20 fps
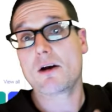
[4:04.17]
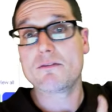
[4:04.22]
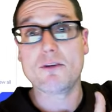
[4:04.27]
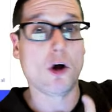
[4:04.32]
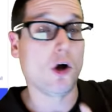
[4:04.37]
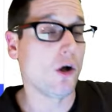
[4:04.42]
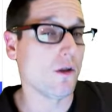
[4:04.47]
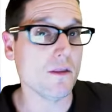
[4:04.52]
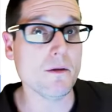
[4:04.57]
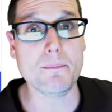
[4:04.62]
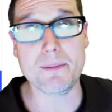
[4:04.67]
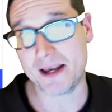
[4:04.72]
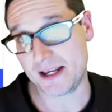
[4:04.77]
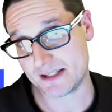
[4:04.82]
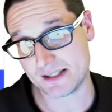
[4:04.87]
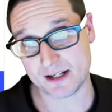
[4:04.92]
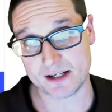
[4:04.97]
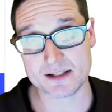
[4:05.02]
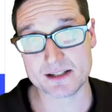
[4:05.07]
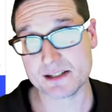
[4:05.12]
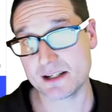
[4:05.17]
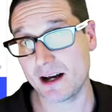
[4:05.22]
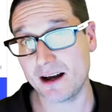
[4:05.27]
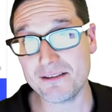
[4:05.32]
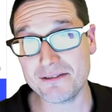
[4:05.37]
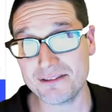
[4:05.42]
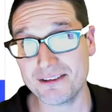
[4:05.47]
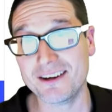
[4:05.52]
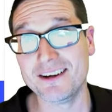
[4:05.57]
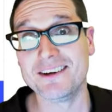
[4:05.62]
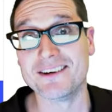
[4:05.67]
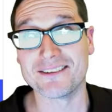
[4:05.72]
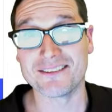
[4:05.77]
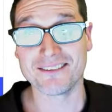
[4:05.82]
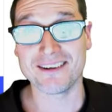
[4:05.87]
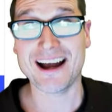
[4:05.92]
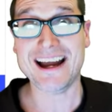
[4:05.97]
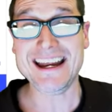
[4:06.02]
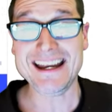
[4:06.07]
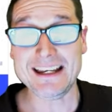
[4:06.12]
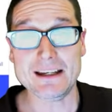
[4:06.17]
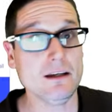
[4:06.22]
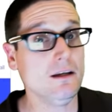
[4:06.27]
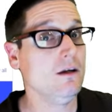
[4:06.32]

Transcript: all the basic stuff, right?